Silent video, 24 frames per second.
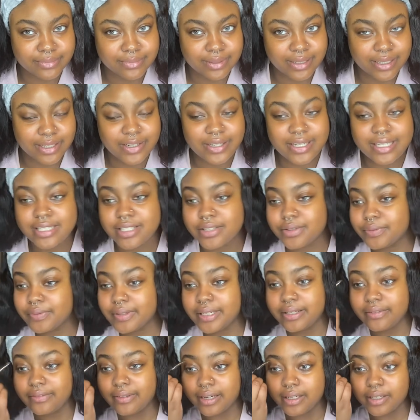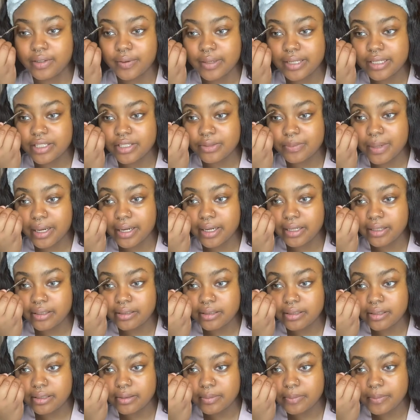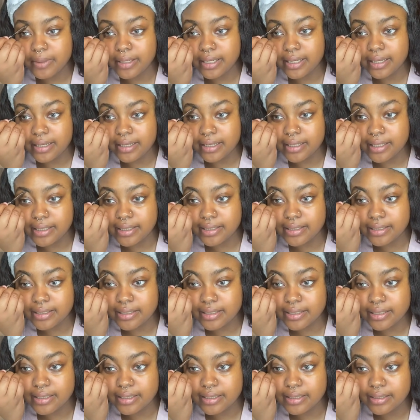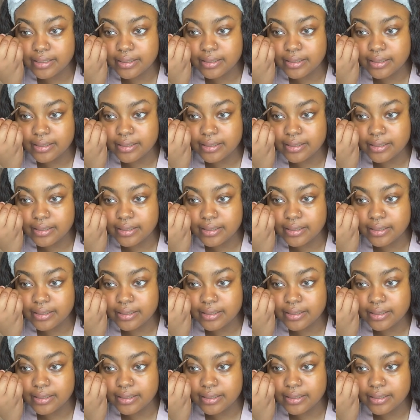you need to reevaluate your mind because,